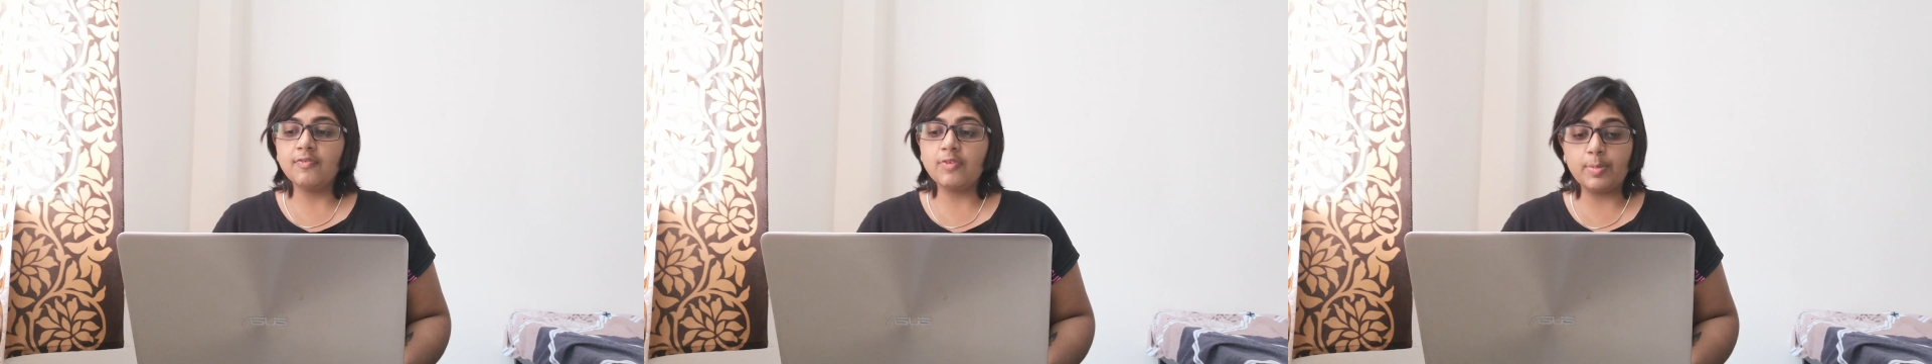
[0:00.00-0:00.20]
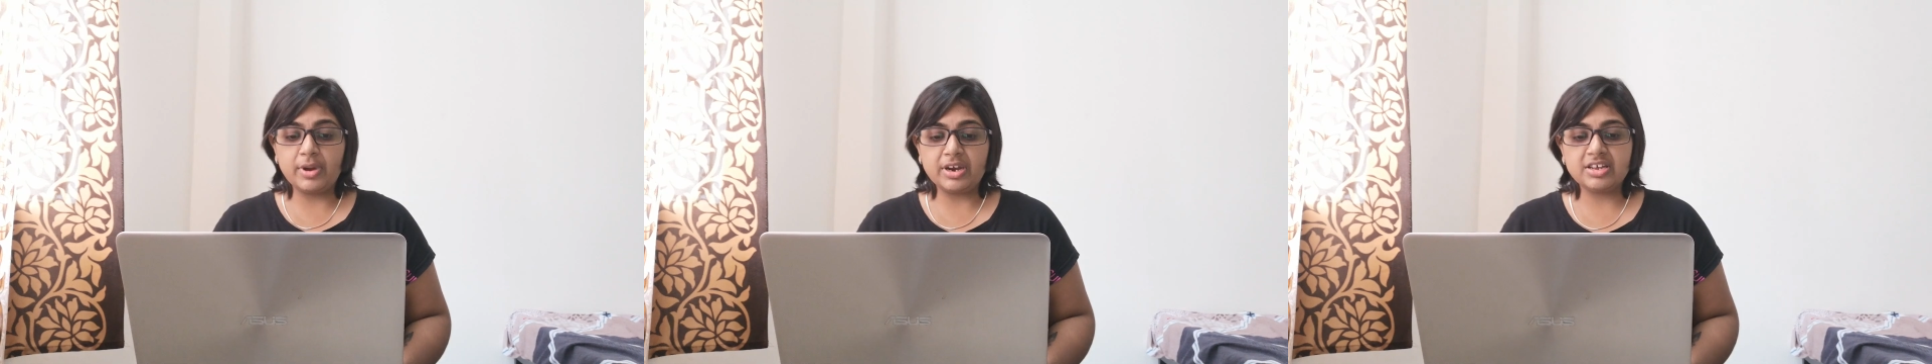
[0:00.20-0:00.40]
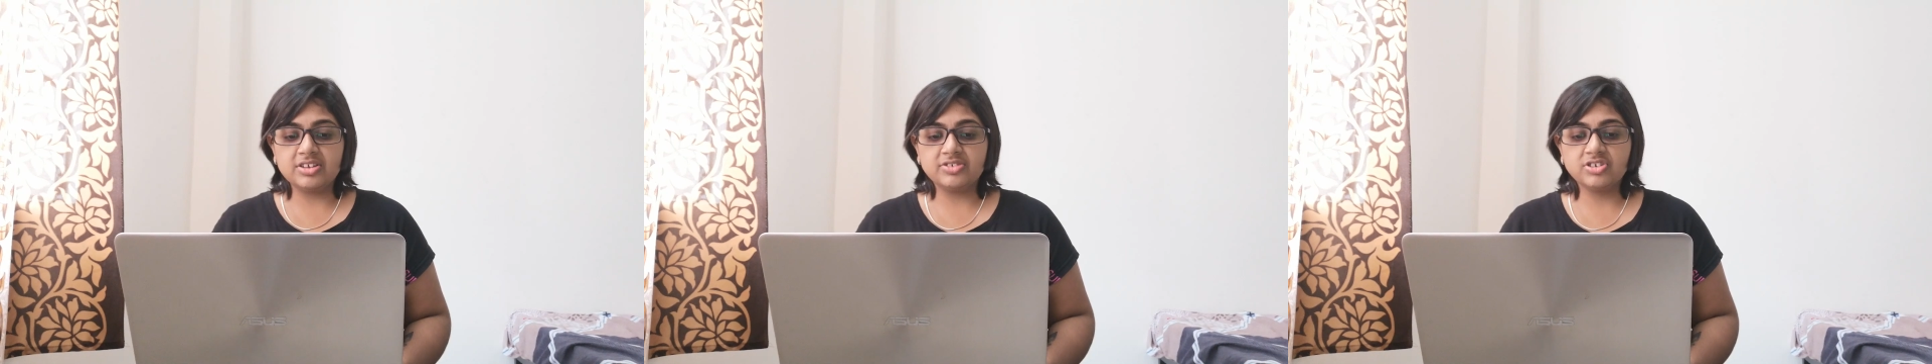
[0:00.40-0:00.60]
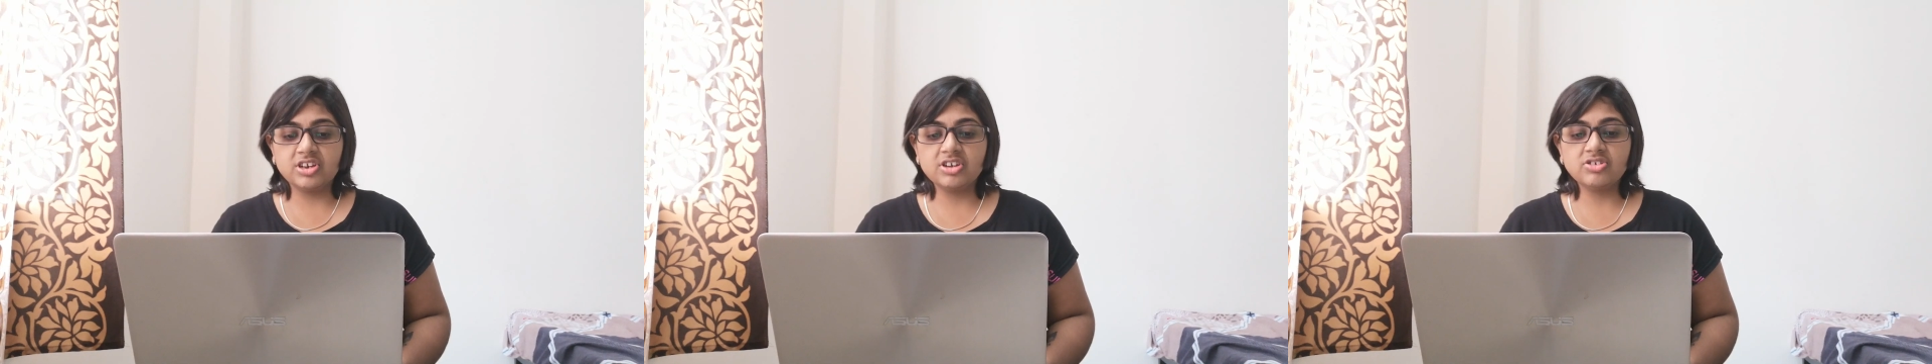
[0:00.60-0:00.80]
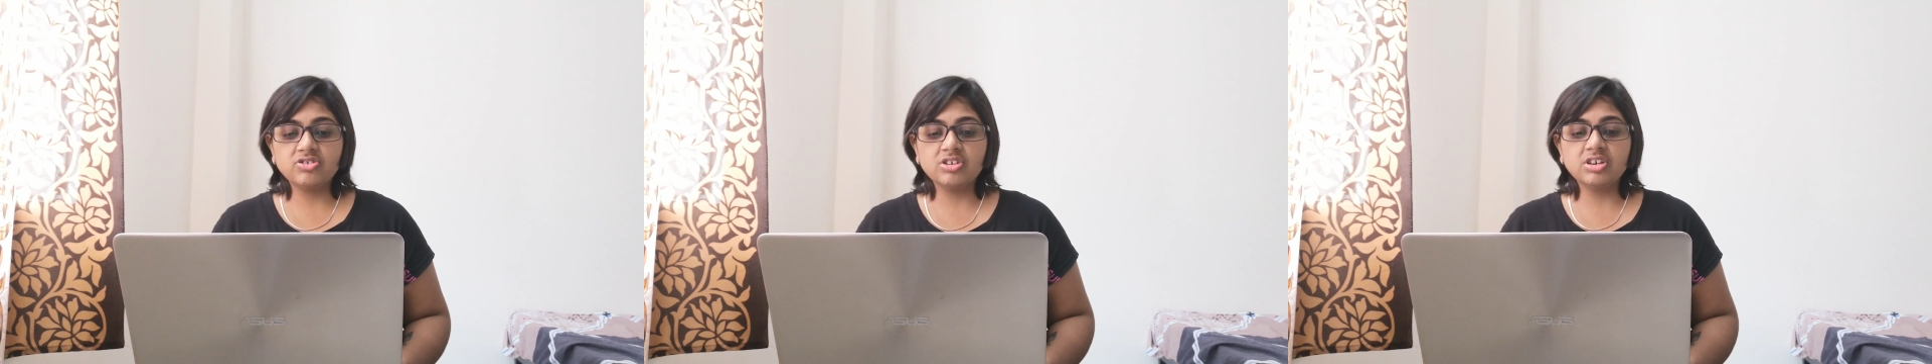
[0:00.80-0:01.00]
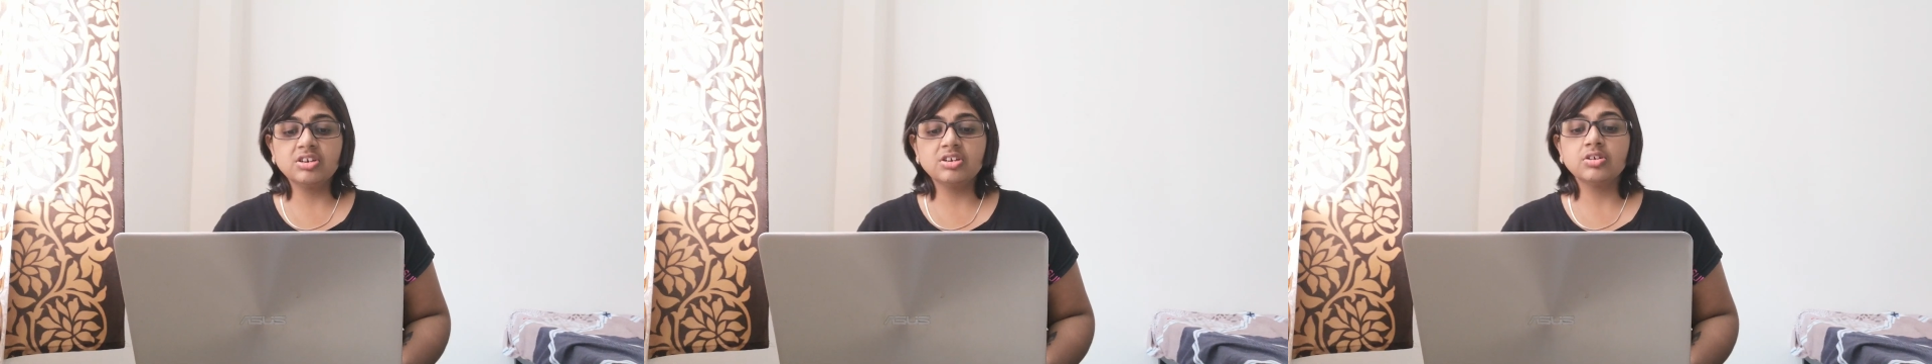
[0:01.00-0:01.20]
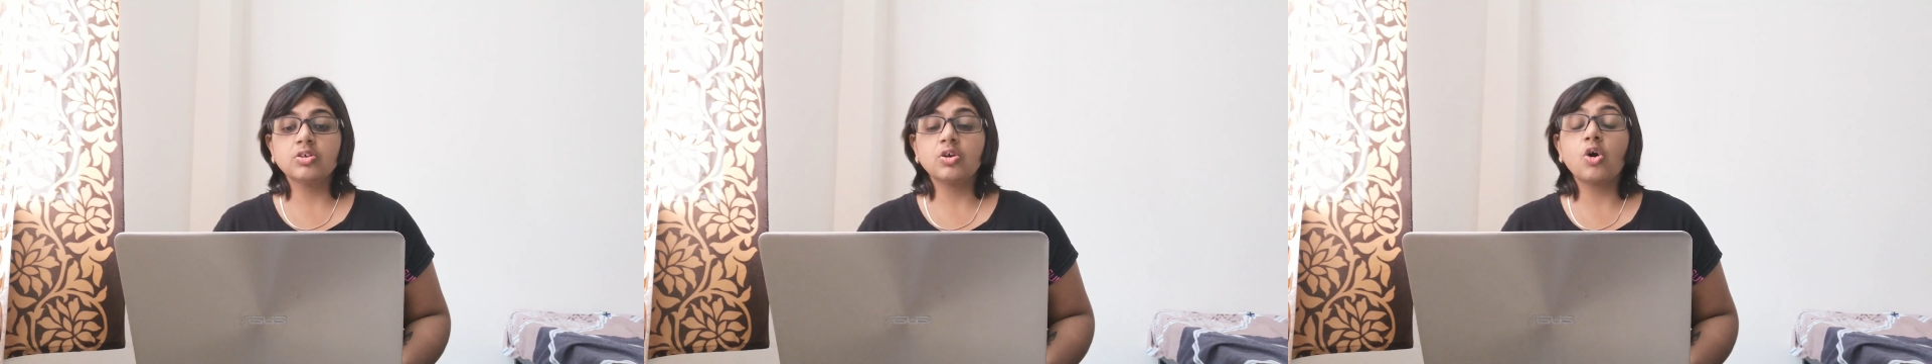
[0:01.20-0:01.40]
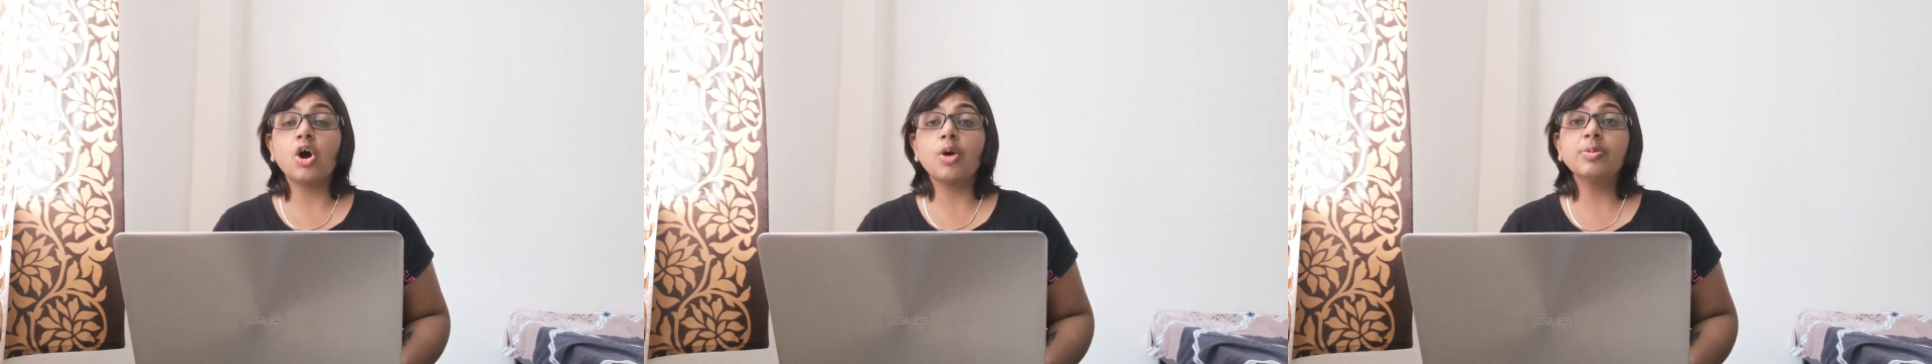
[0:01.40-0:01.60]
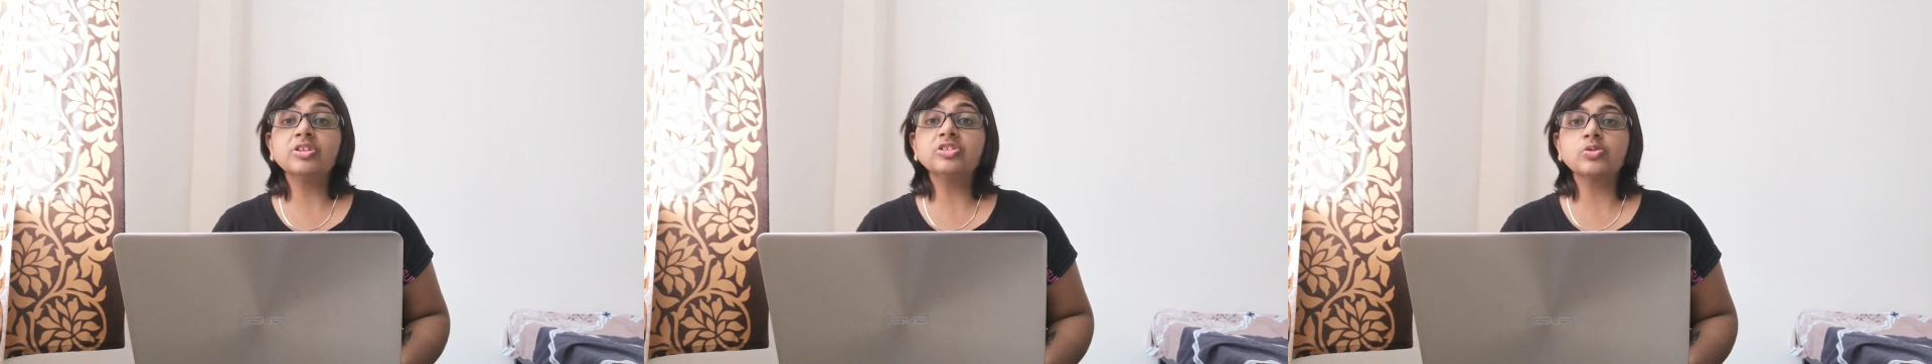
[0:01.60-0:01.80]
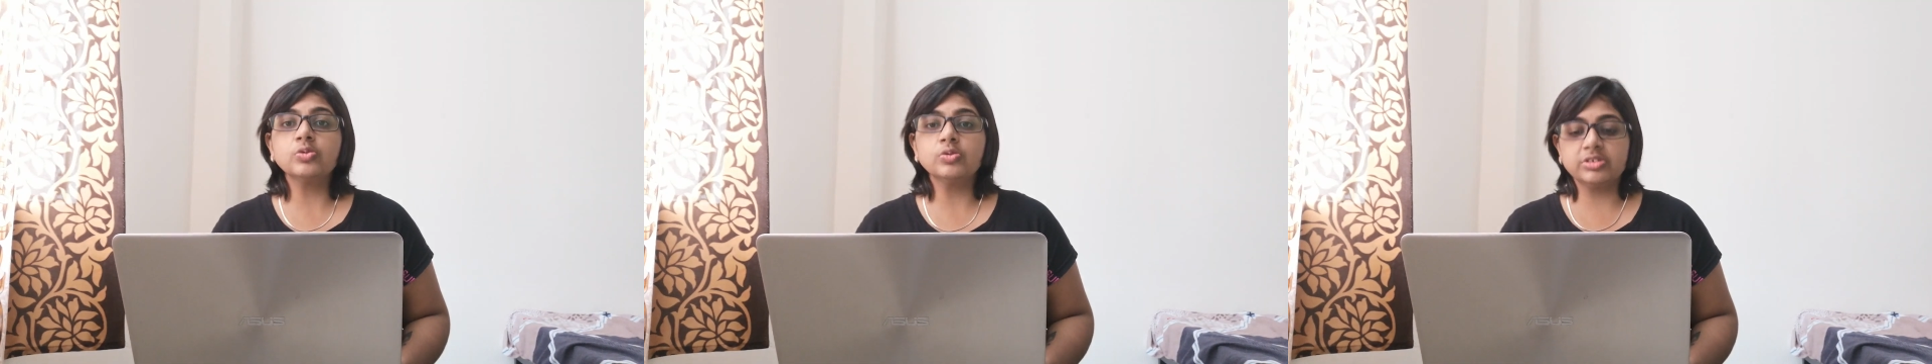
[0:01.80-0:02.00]
women education,
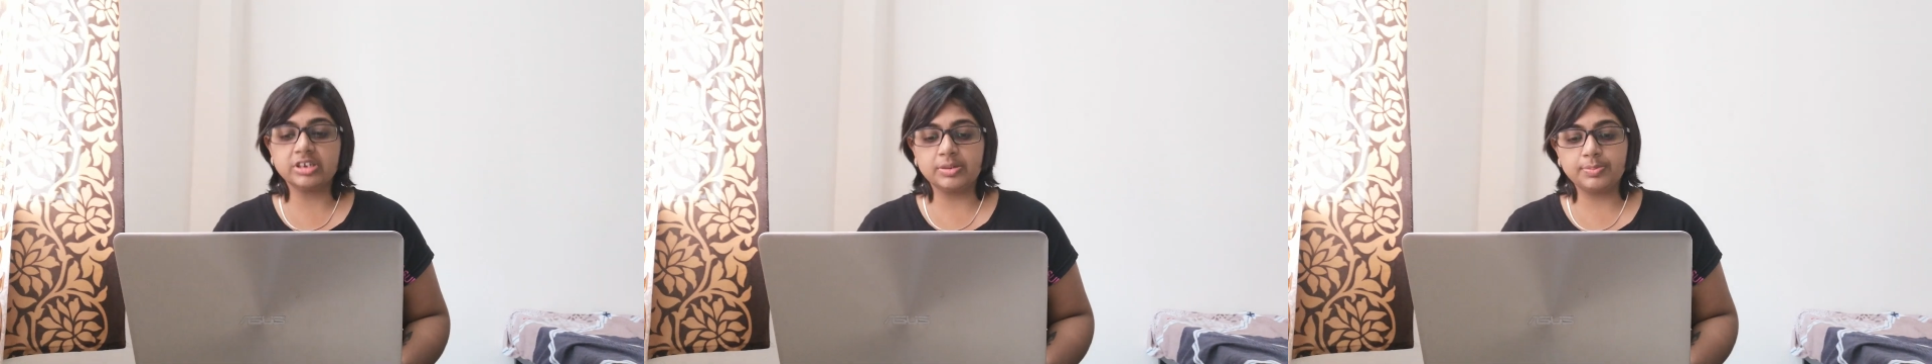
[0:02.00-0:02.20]
common schools